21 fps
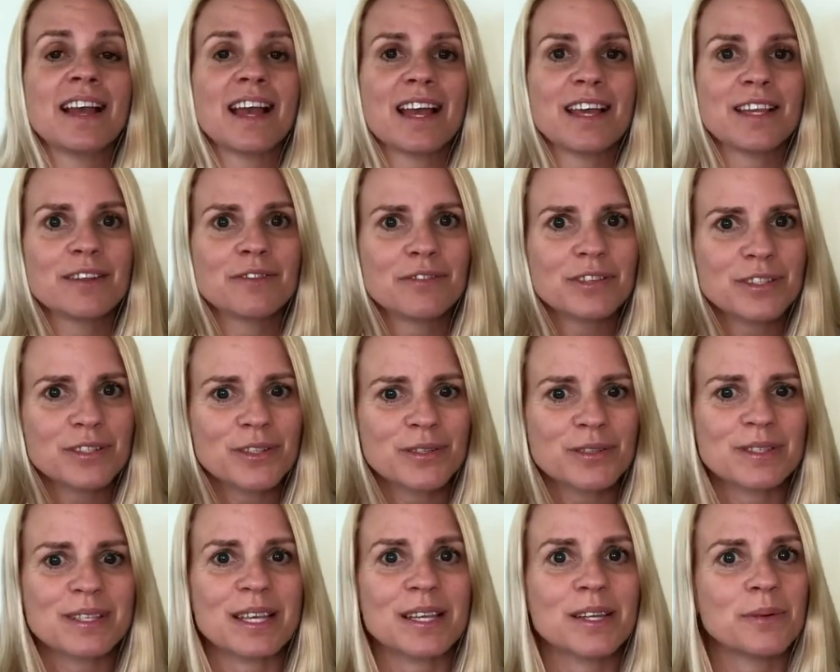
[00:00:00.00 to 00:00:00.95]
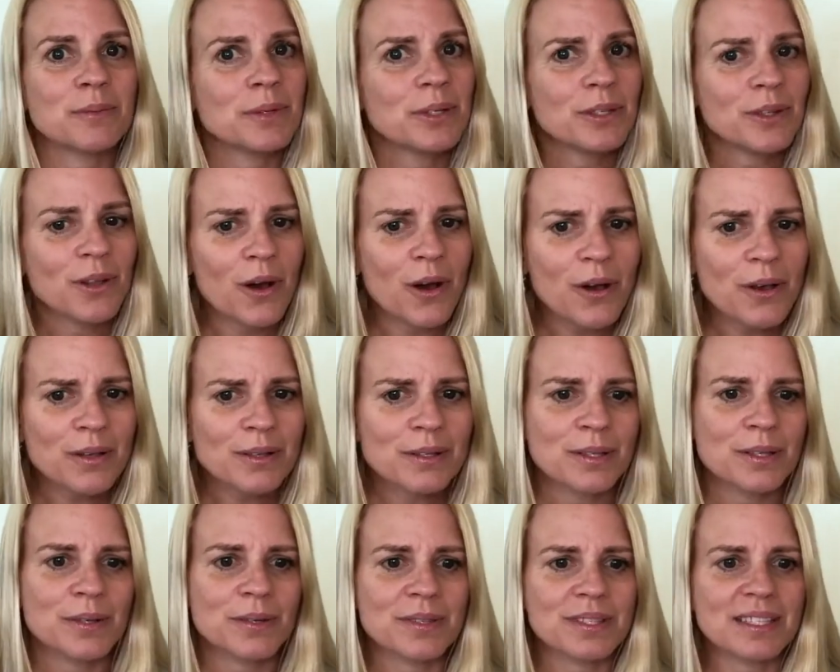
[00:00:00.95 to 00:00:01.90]
and officials said it will
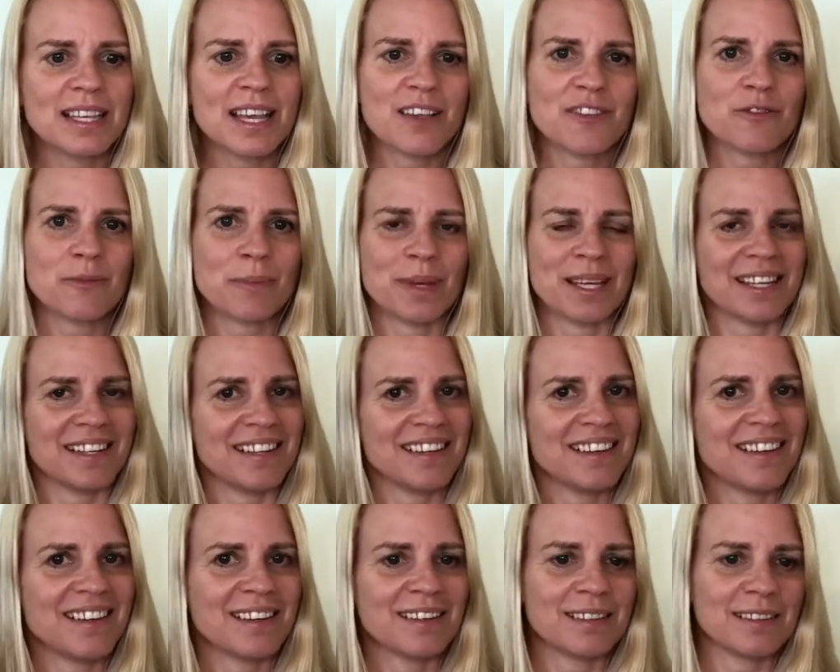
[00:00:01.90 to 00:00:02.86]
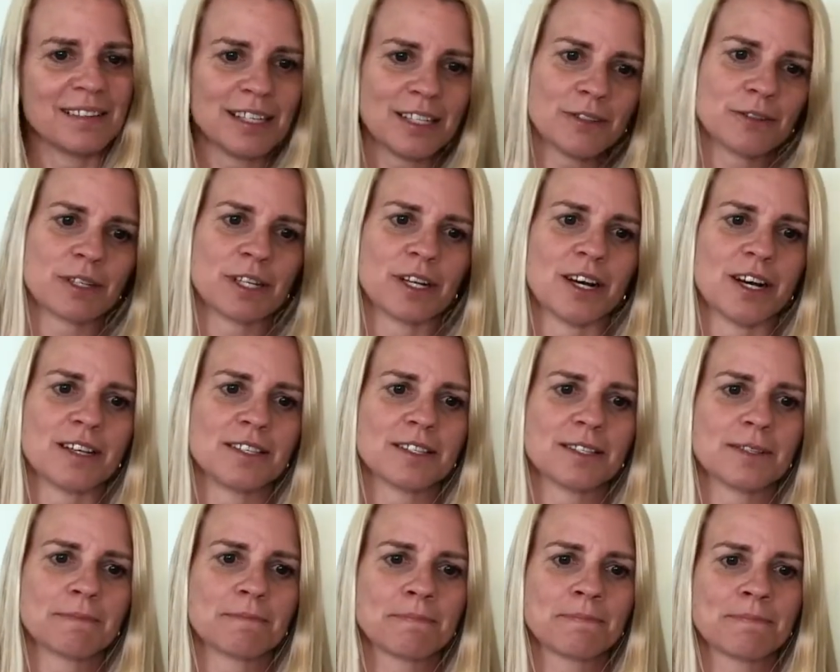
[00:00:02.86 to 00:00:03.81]
also save money on electric
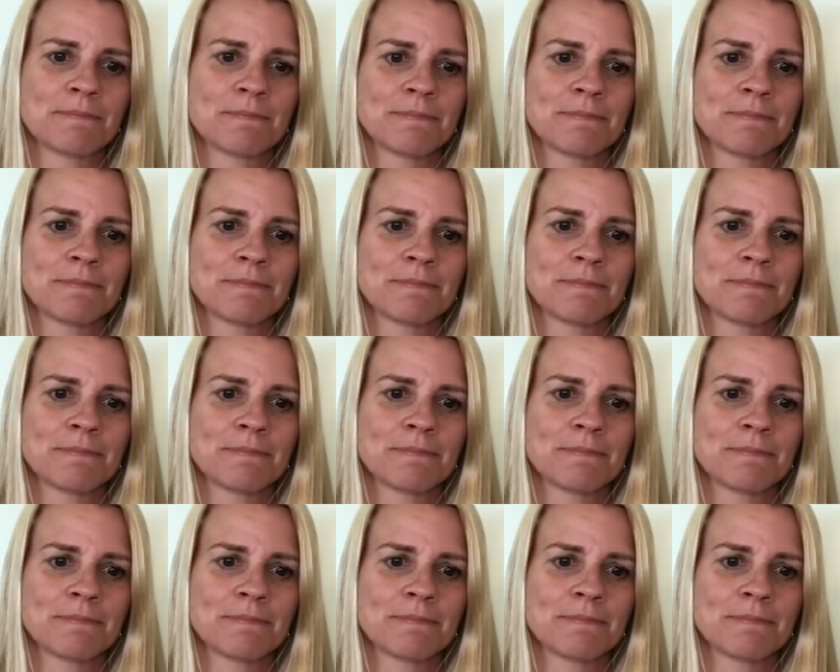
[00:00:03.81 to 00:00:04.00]
costs.